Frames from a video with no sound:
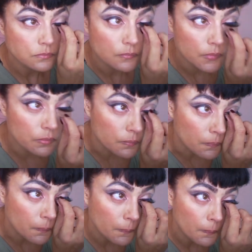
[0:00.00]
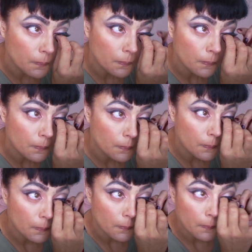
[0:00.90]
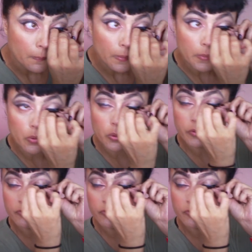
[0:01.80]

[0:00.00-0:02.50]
Hmm. I'm gonna hold it